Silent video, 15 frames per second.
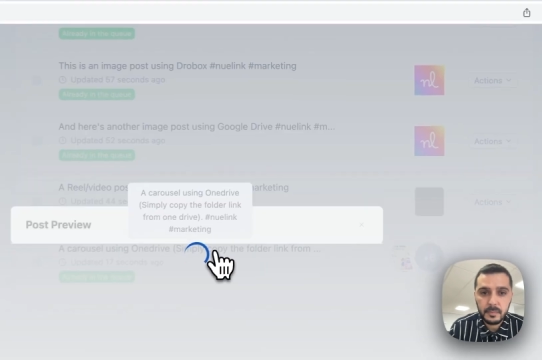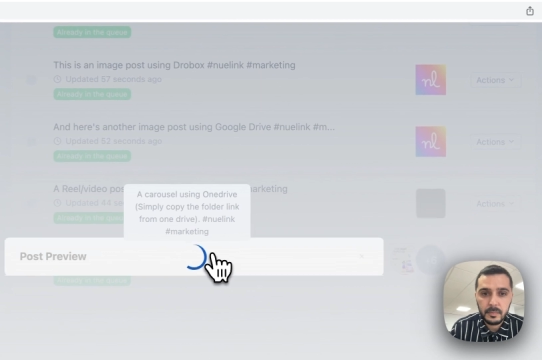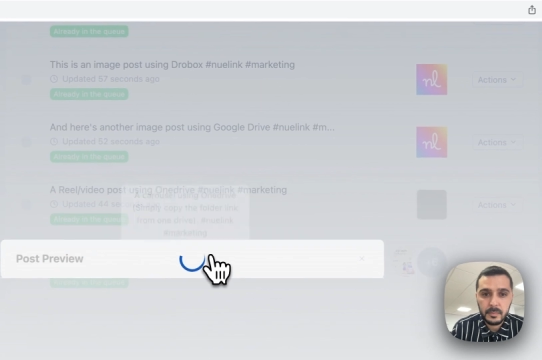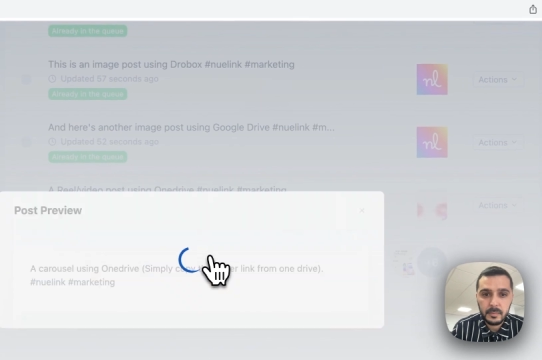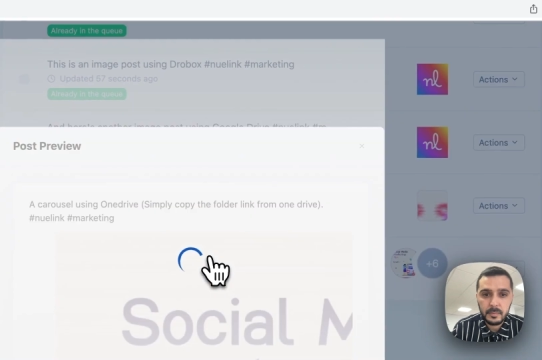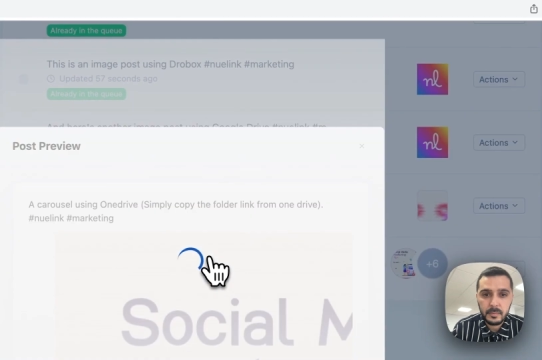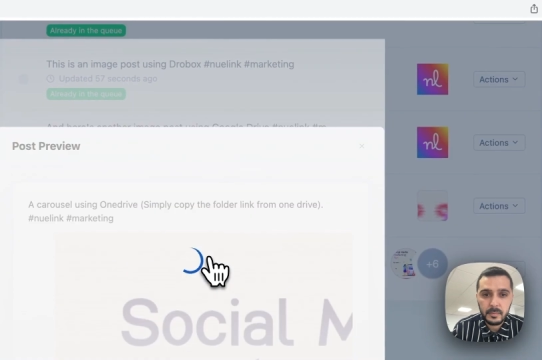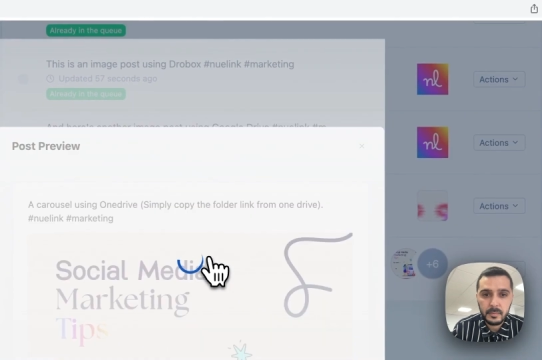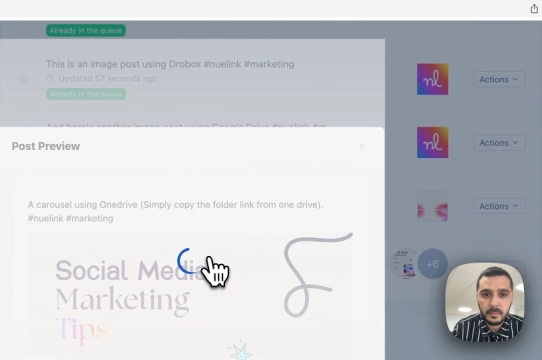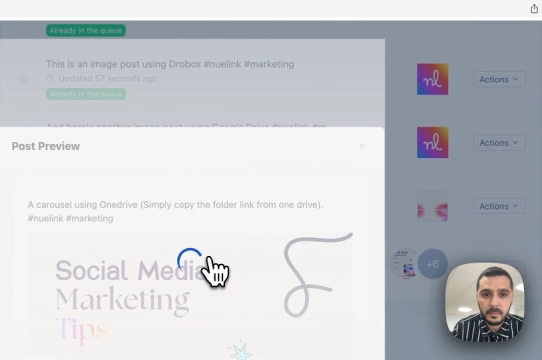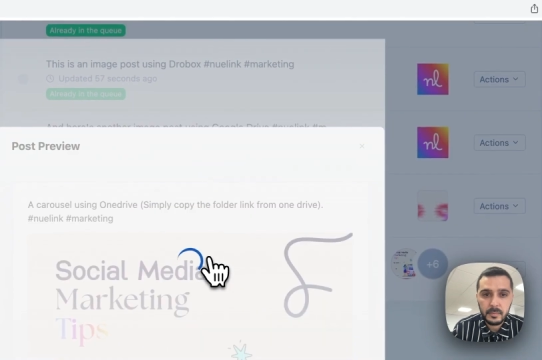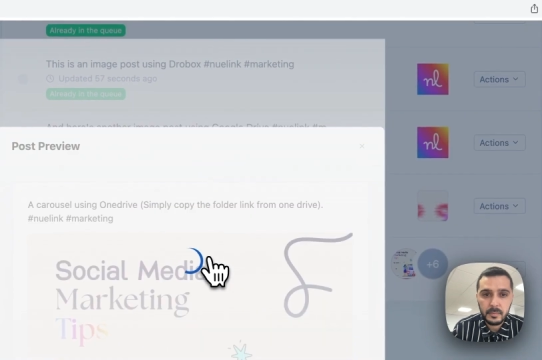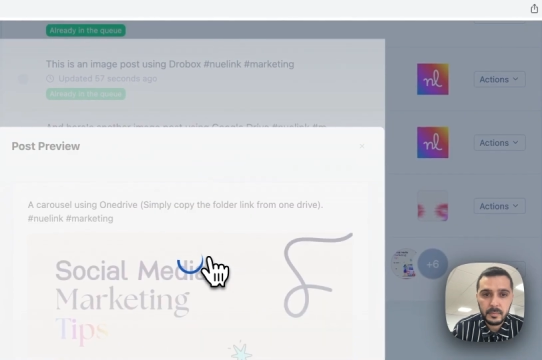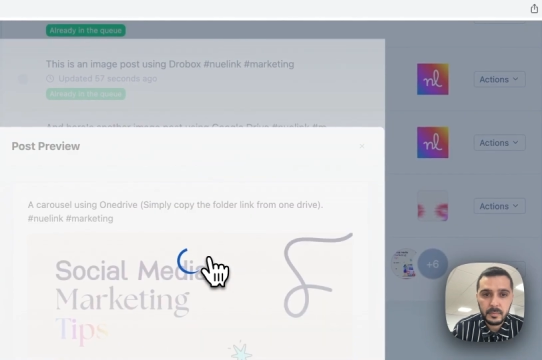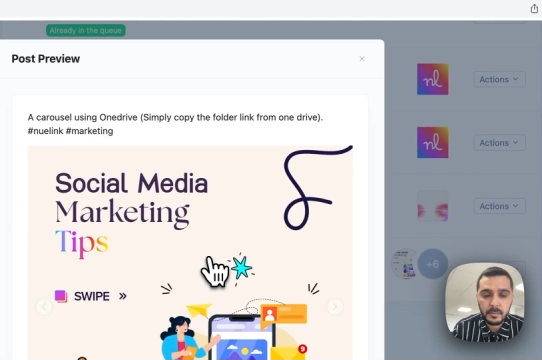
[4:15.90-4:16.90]

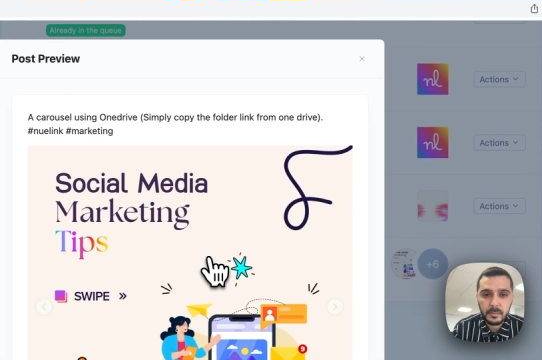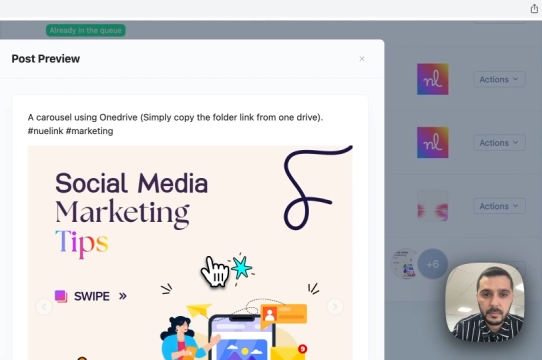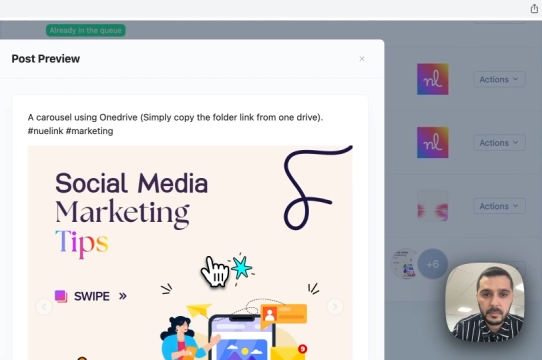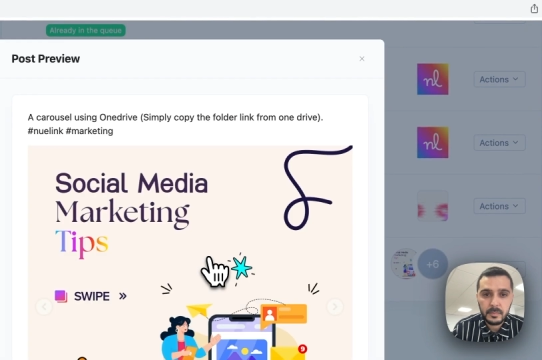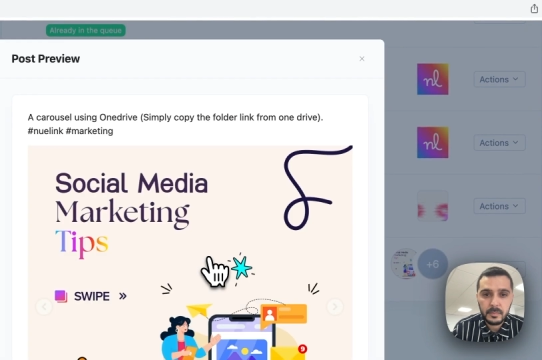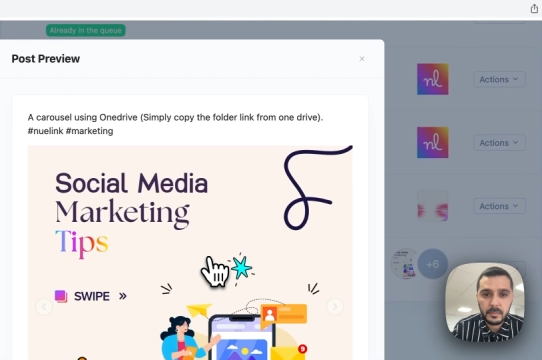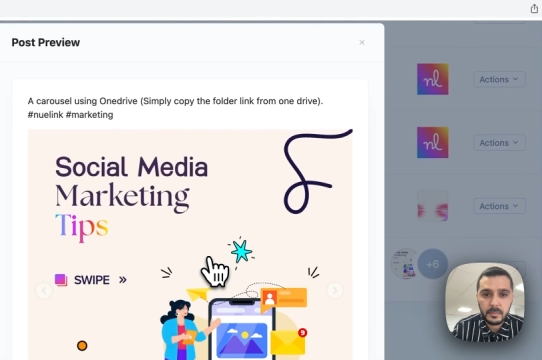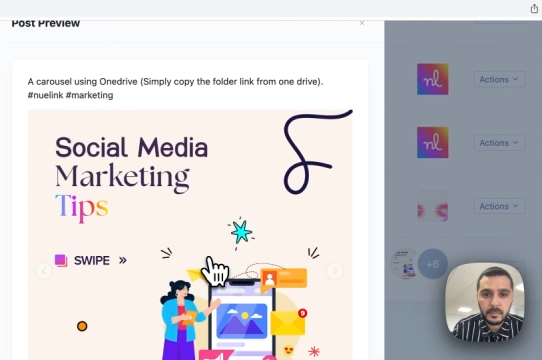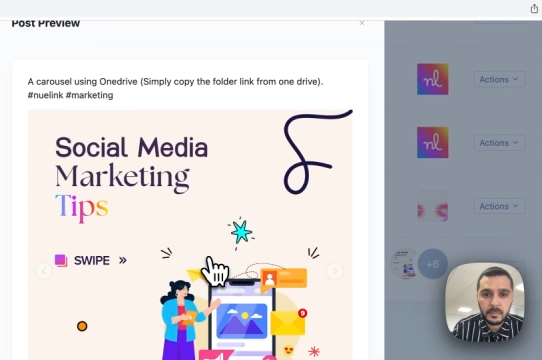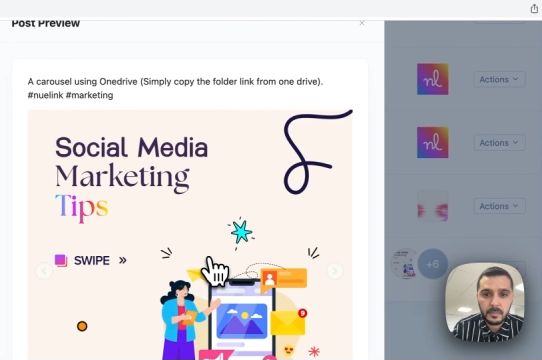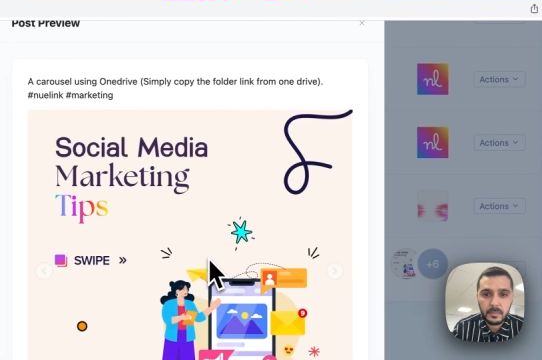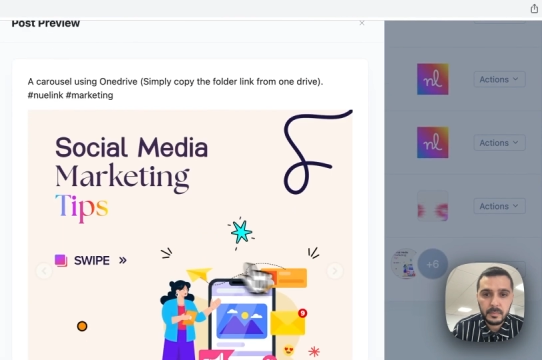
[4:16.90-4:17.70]
No one is speaking in this clip.